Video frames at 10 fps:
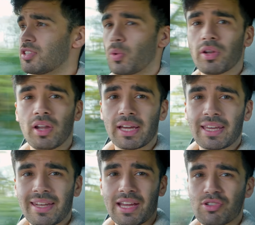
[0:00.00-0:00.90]
So unlike
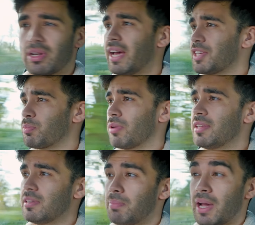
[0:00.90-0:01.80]
a naturally
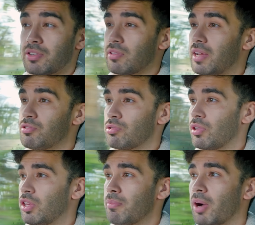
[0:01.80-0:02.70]
aspirated petrol engine
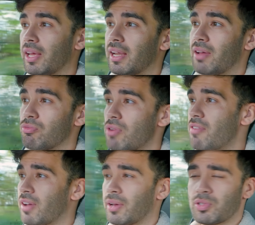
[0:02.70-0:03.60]
that you might let
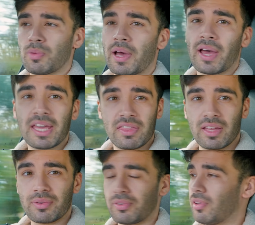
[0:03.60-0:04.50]
rev out to about
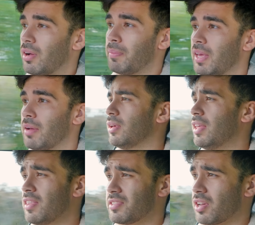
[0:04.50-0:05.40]
8,000 RPM,
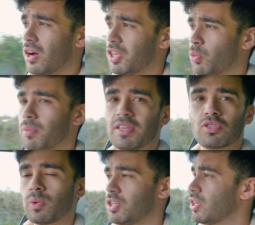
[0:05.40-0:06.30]
in this car you want to be
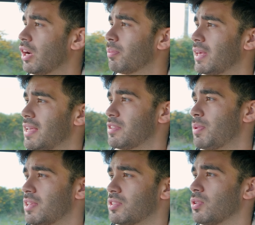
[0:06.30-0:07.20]
switching up gears a
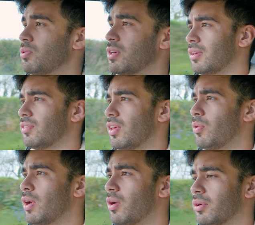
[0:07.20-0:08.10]
bit sooner. So
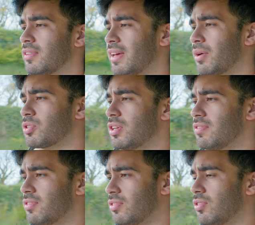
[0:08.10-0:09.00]
here we are, we're going to
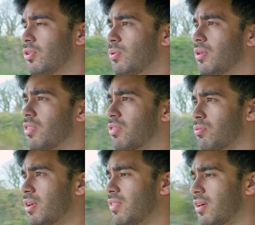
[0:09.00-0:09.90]
downshift to
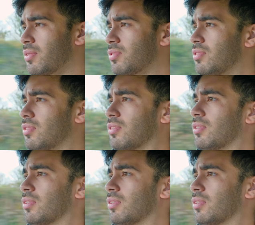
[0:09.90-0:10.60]
3,000.